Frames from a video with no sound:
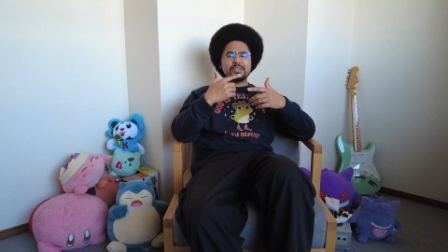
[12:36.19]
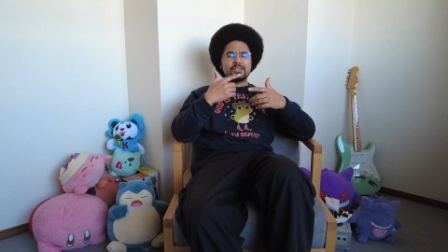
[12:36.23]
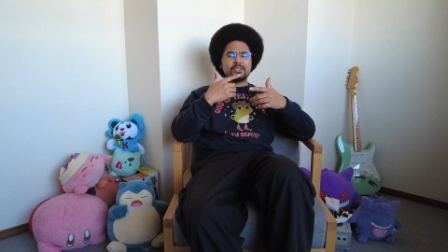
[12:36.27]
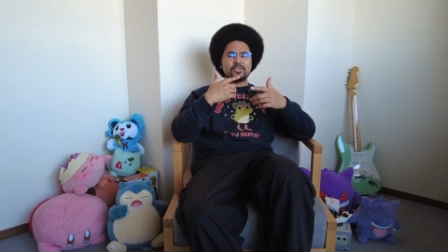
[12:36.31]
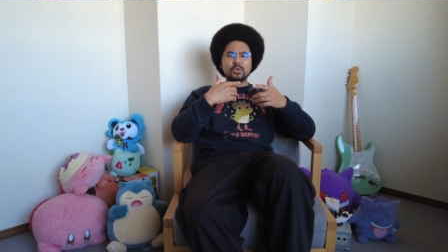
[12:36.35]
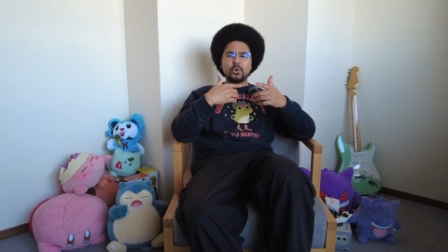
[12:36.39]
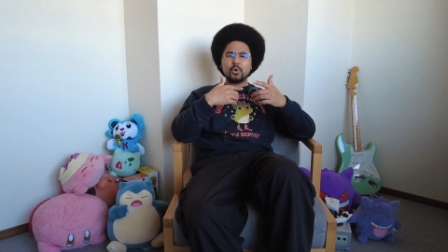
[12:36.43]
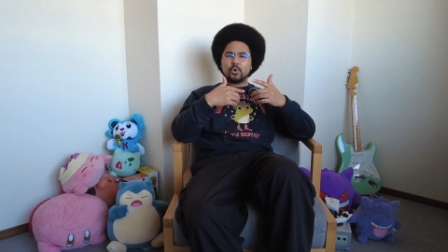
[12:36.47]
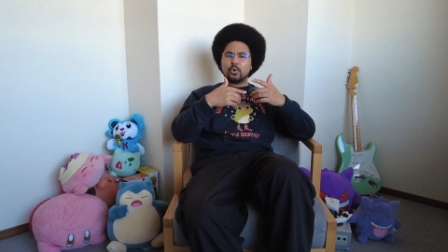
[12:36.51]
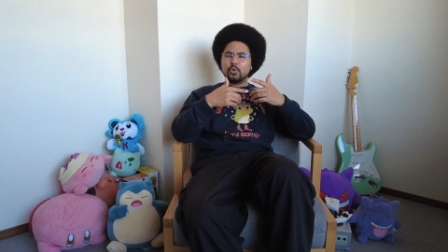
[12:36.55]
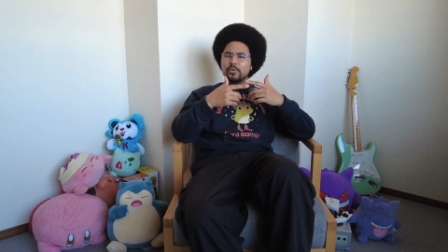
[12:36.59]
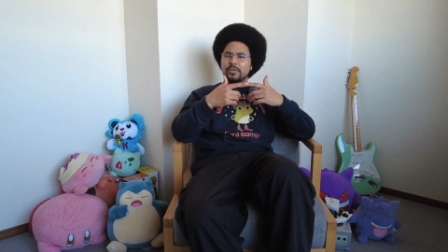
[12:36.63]

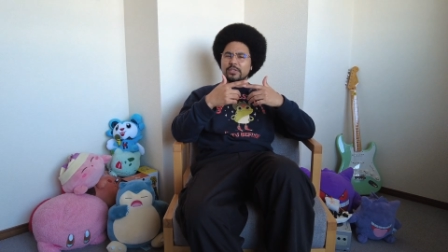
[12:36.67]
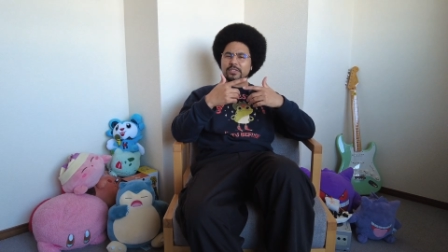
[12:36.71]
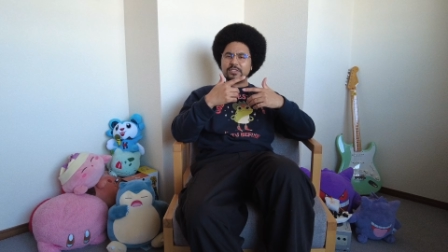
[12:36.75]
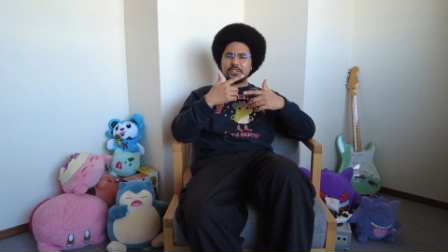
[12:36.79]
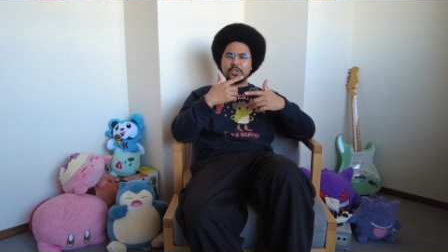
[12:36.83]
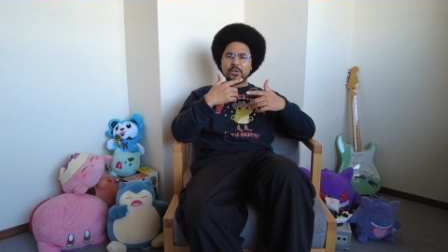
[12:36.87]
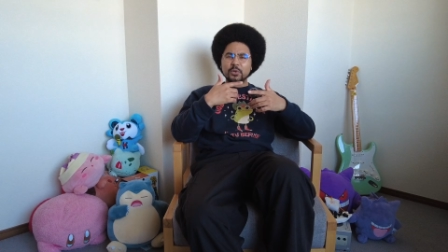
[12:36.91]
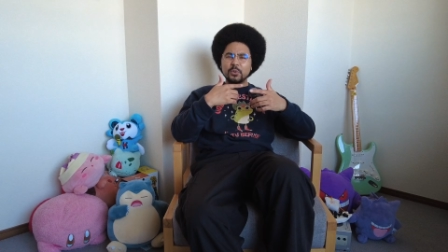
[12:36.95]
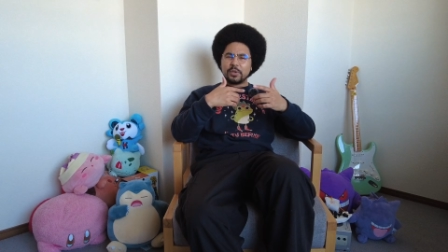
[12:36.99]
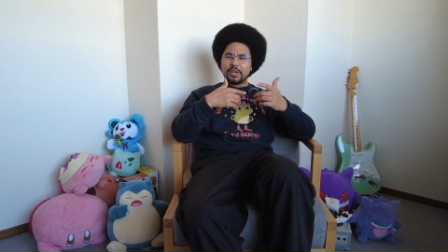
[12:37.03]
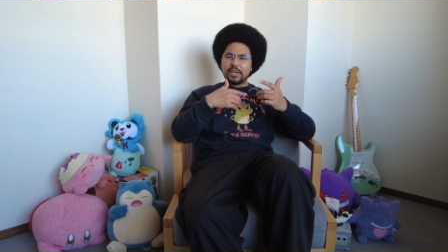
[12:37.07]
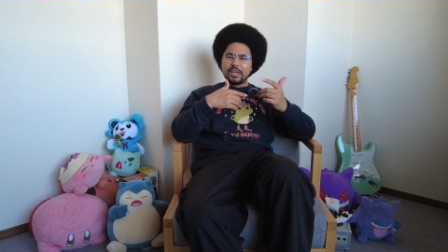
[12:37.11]
tourist
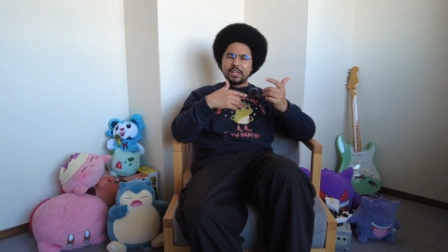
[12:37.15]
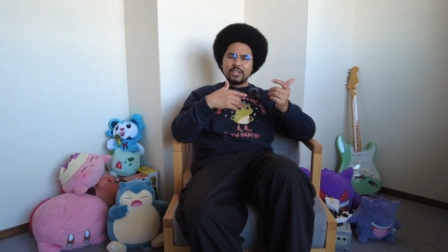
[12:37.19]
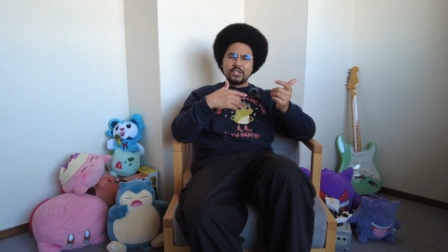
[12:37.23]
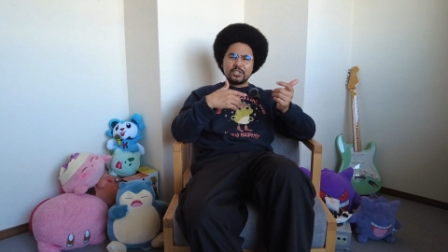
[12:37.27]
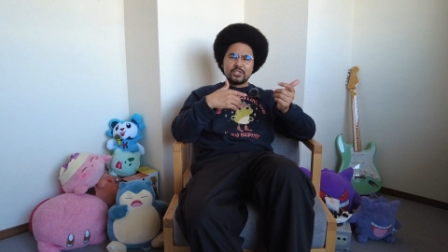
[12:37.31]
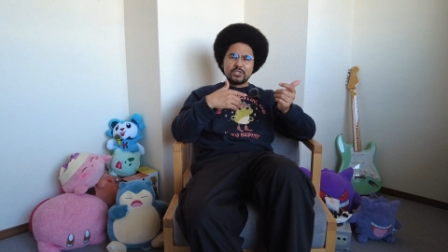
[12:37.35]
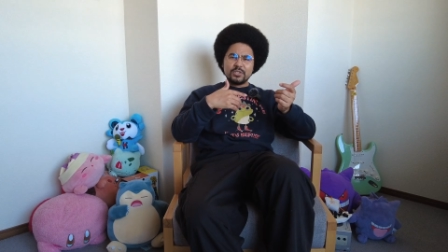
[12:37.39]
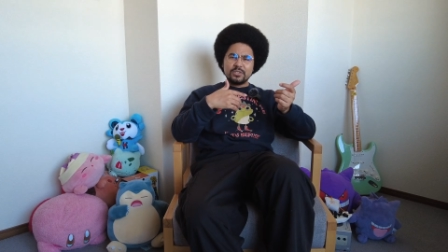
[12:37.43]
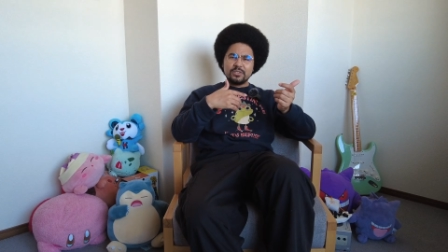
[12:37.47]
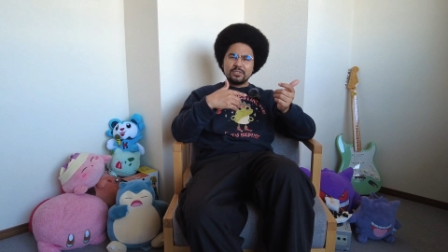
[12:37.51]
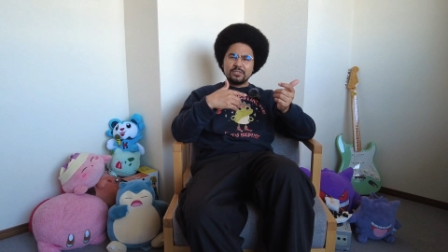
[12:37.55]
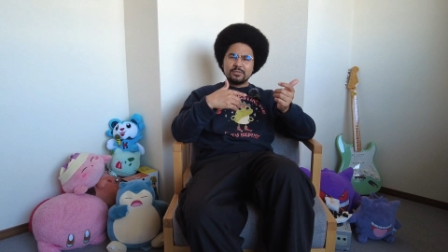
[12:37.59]

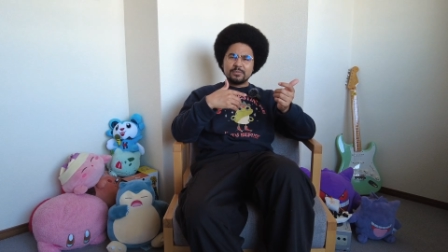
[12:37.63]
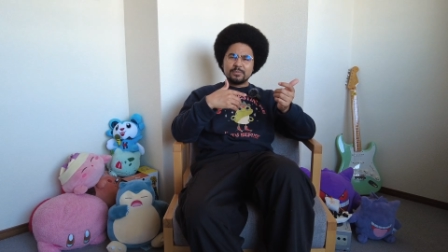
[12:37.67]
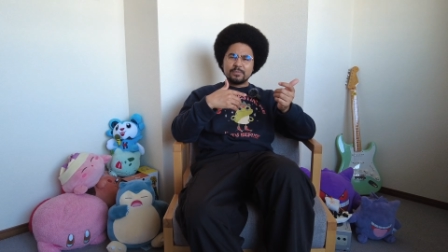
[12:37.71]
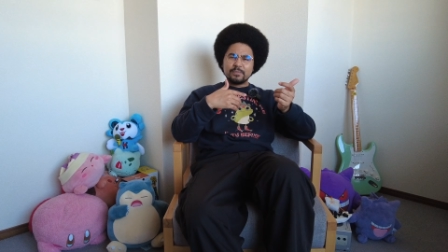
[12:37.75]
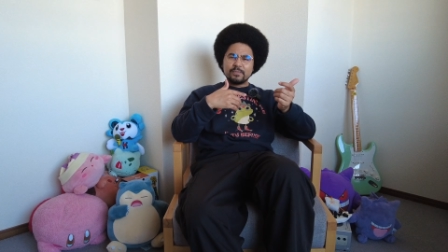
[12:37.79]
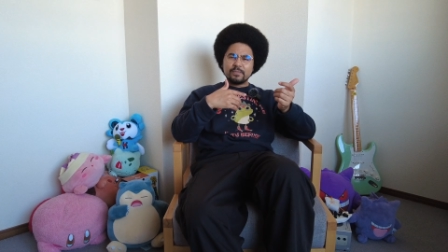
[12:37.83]
location,